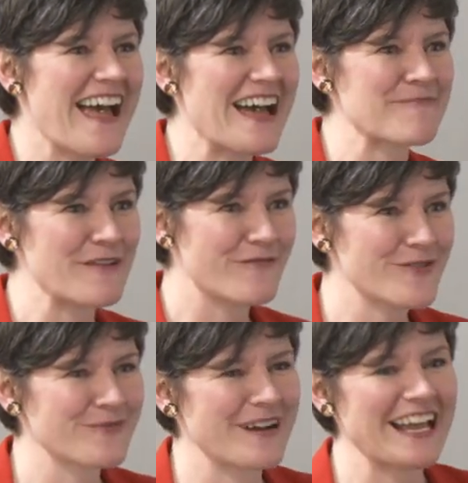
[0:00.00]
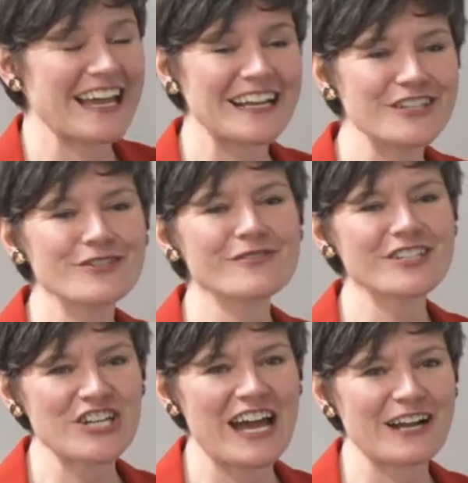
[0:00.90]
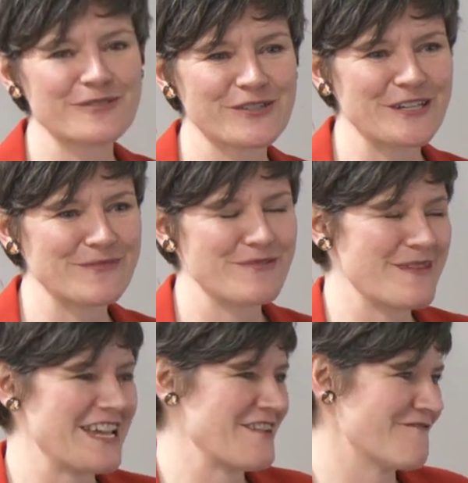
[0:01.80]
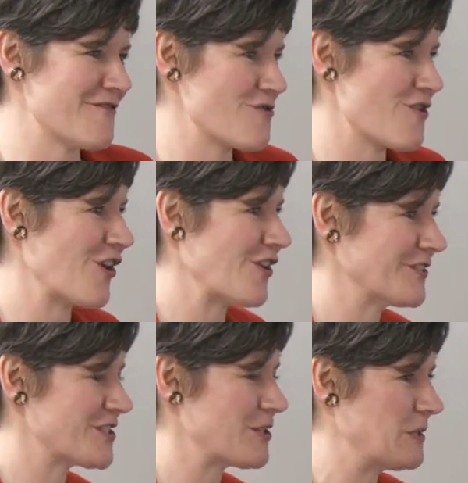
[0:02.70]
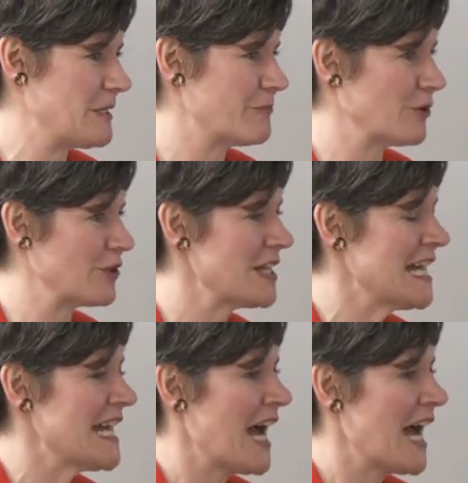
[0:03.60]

and my phone rang, and I knew that Jack was going to be making phone calls to people